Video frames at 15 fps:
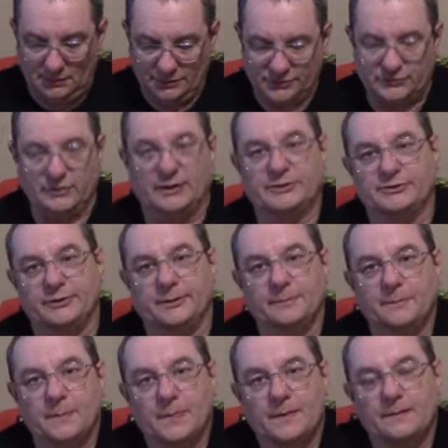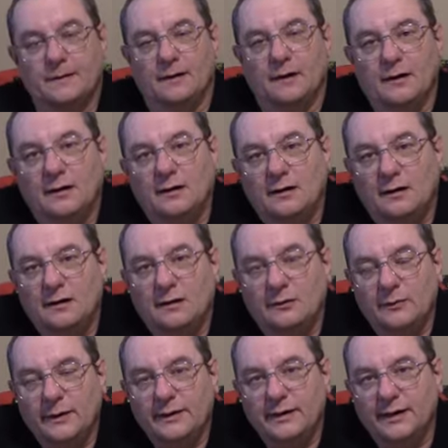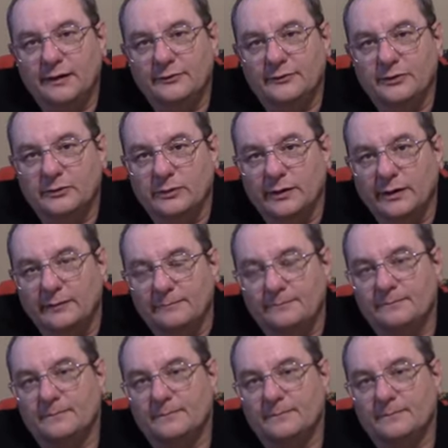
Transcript: structure all the way down to the ground,